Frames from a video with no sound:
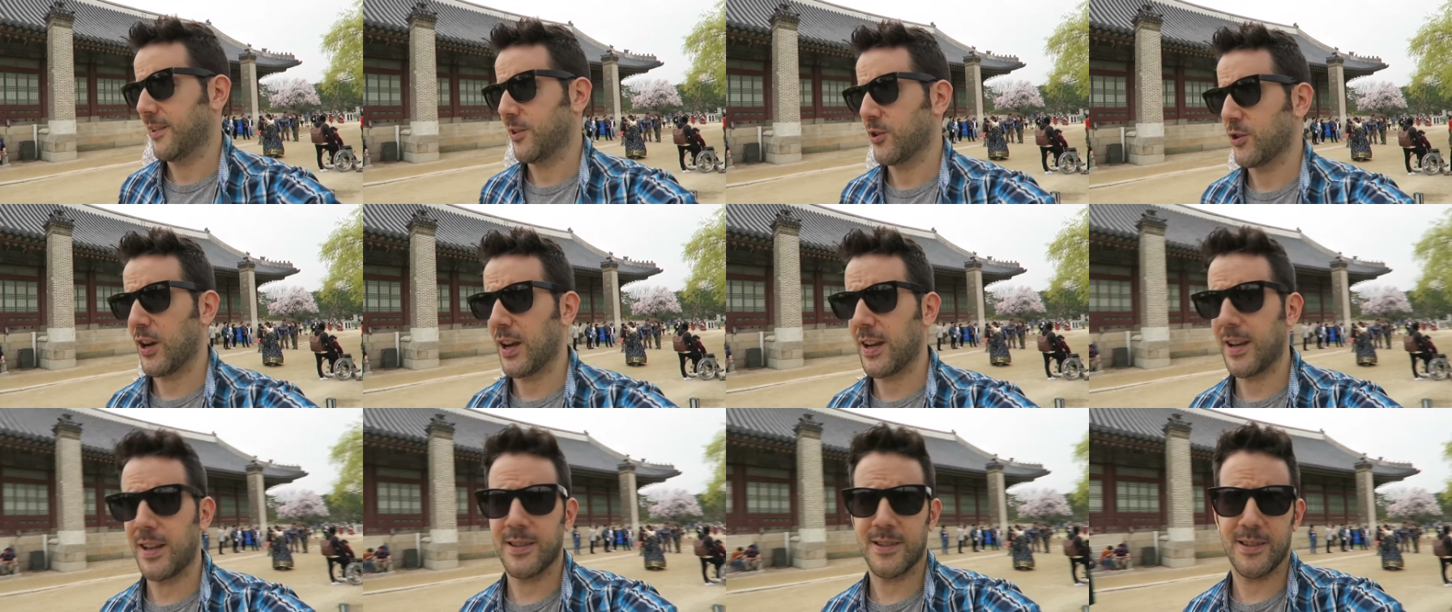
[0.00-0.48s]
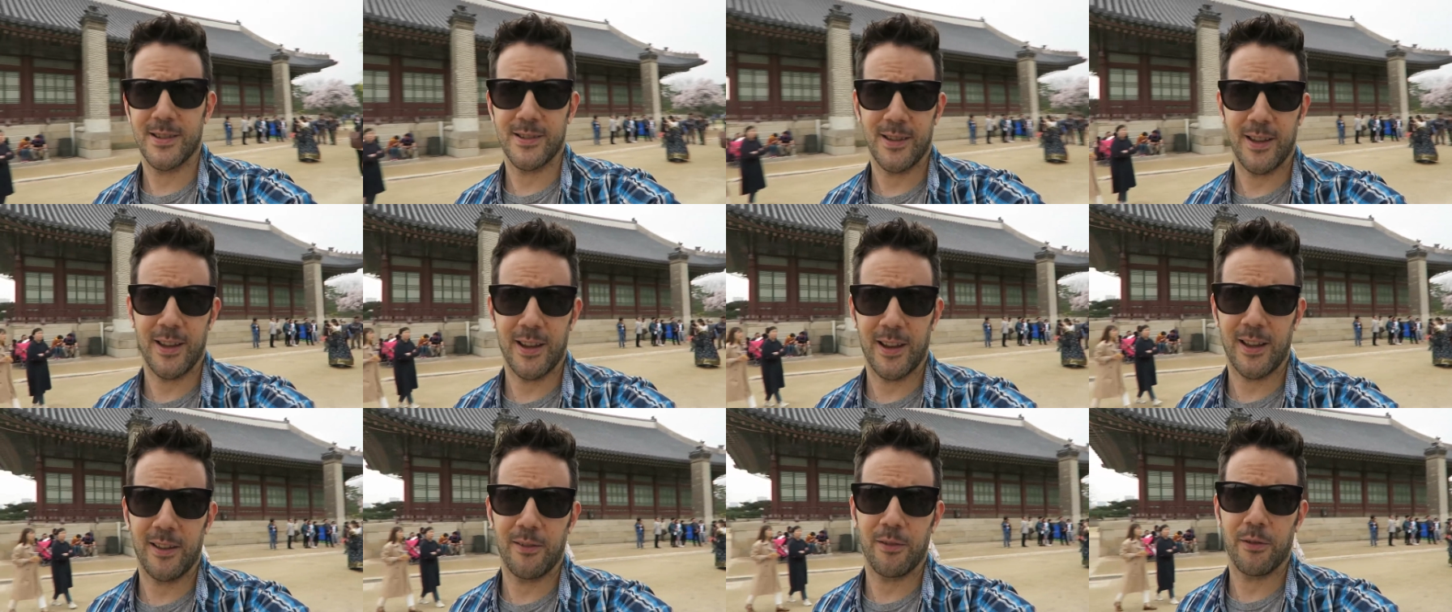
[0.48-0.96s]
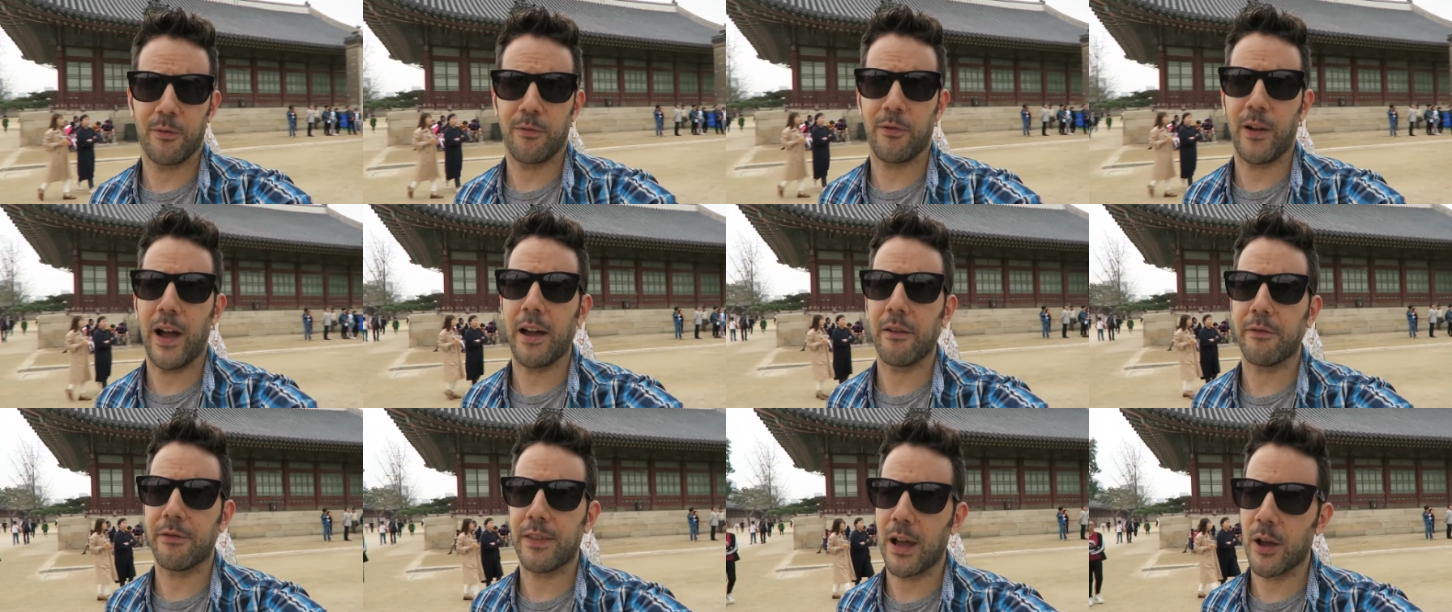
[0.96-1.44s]
Chinese is like
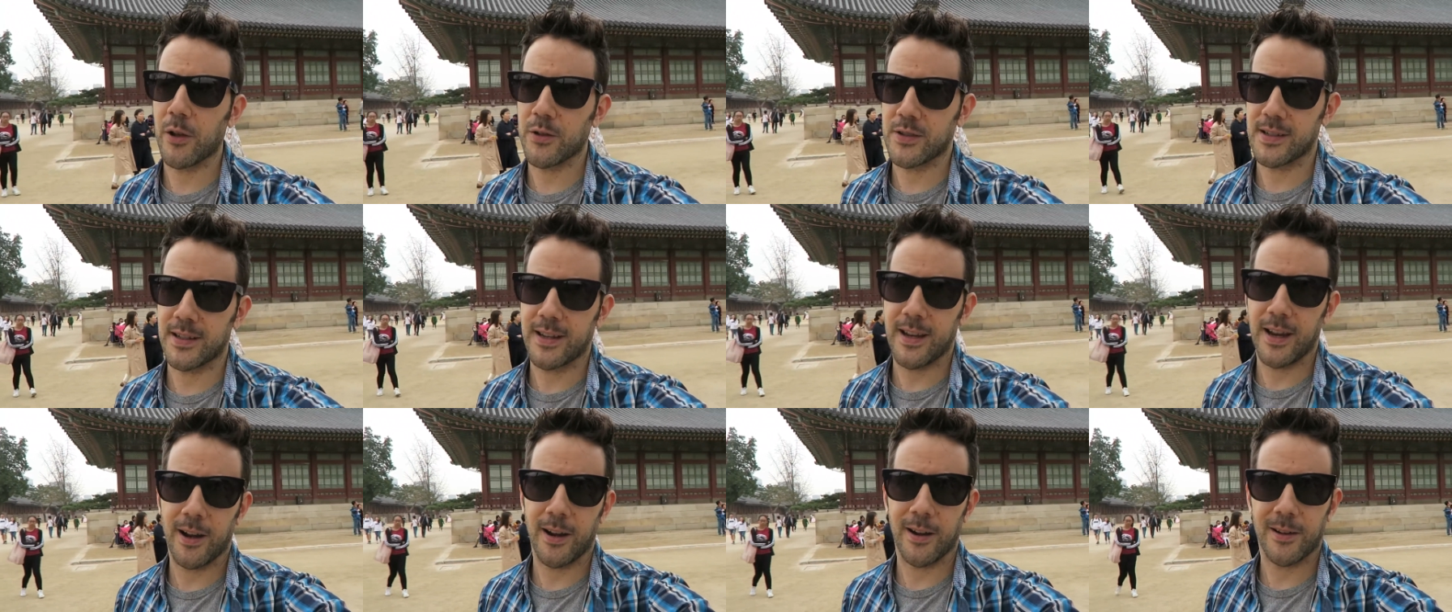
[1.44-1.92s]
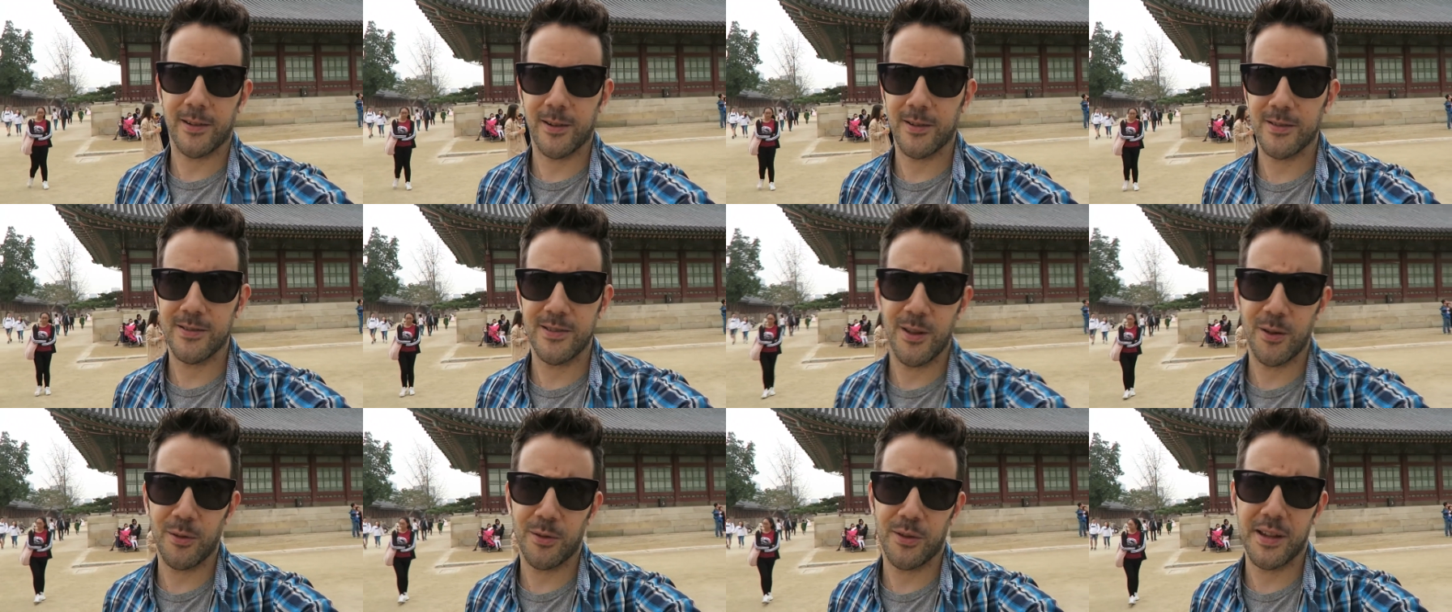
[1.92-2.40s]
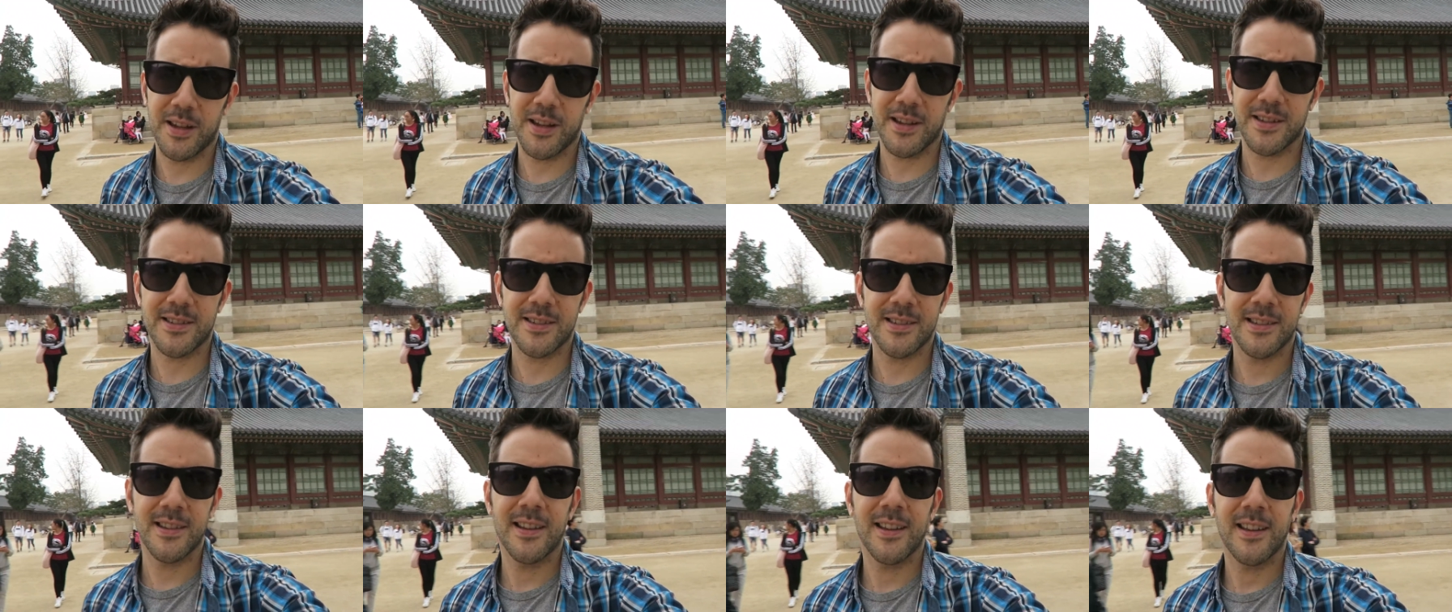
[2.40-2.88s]
5,000 characters, no
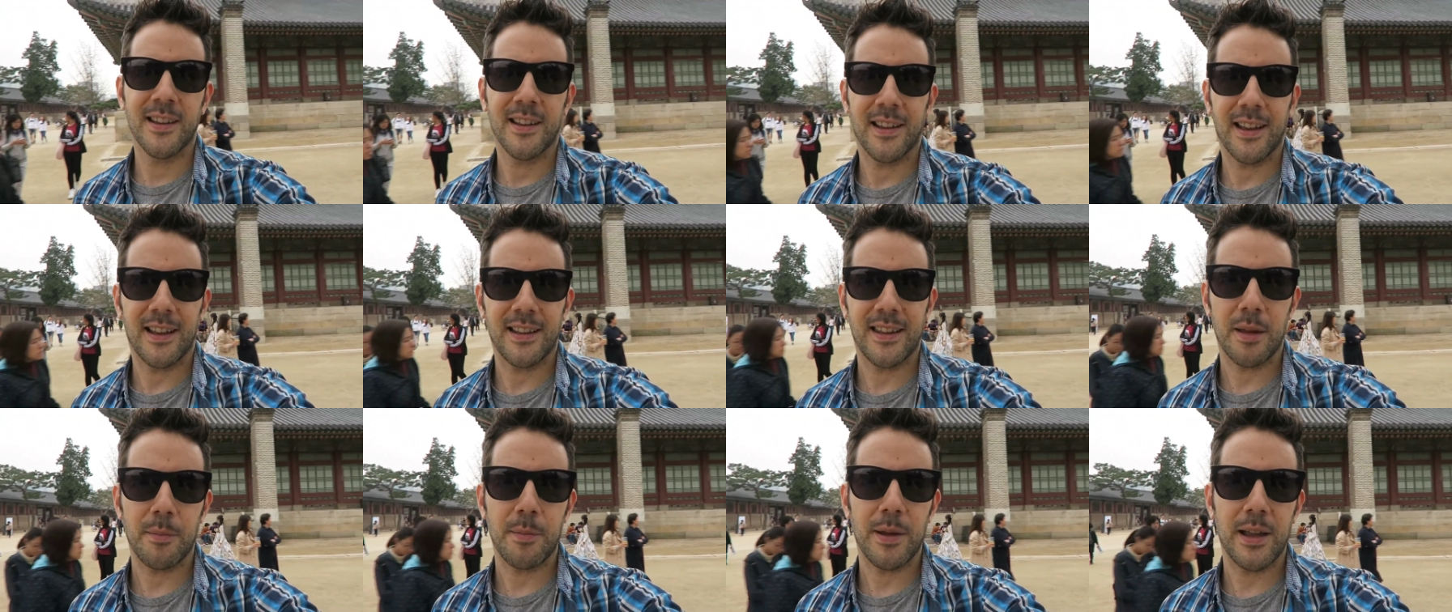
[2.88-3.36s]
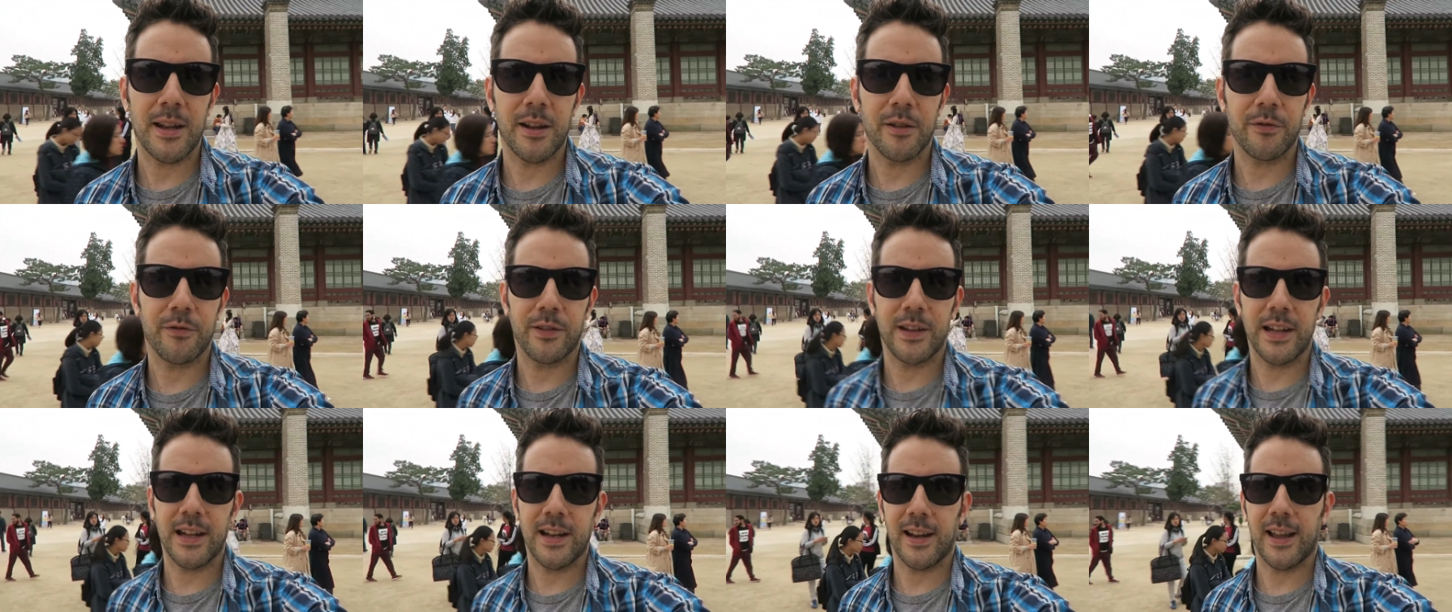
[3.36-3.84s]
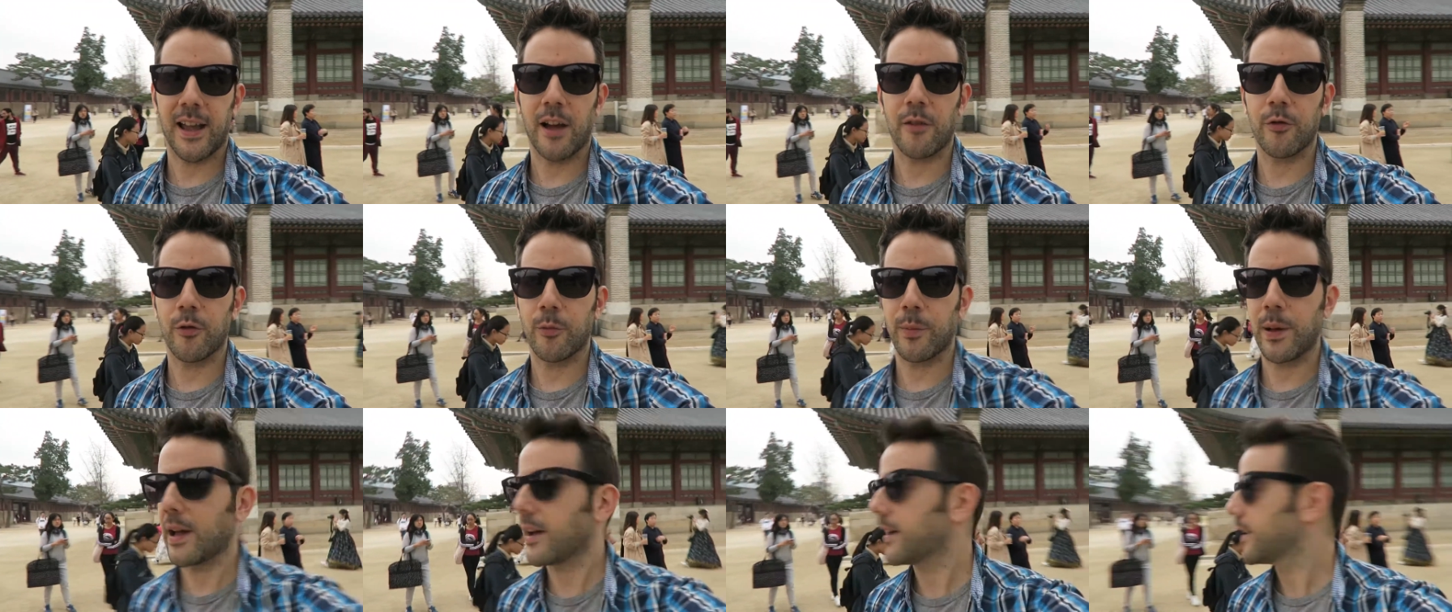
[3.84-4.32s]
thanks. And they made a phonetic
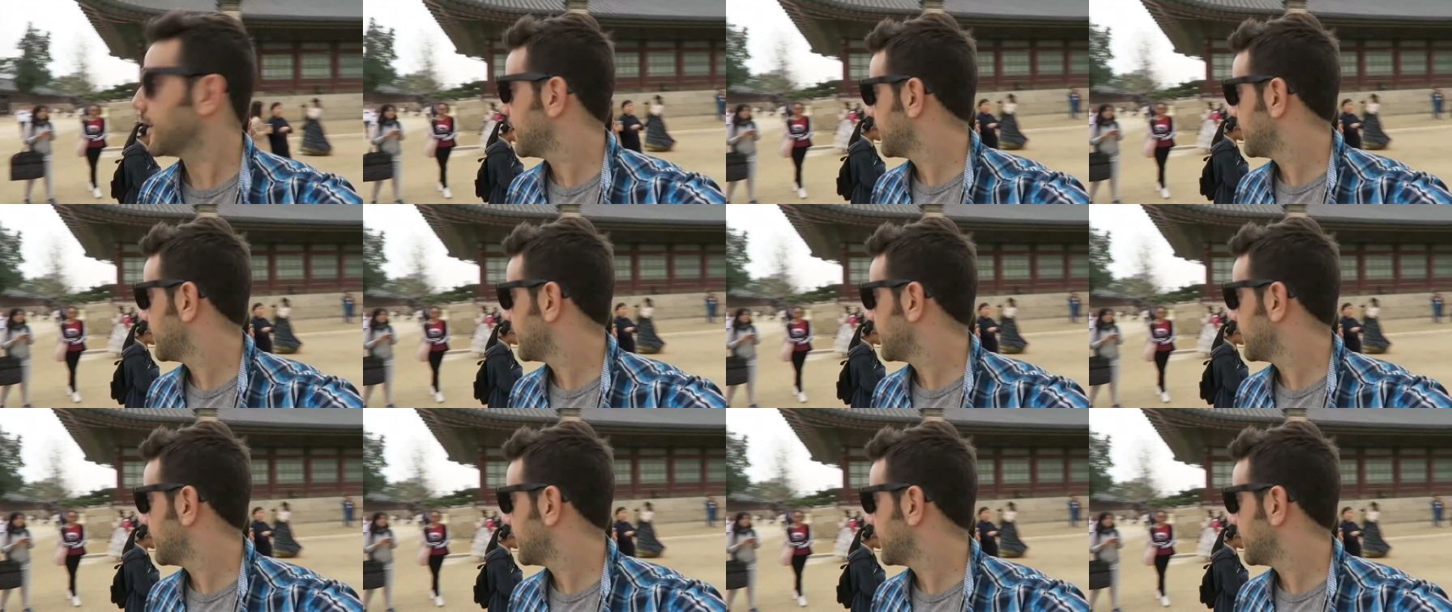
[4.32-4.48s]
alphabet,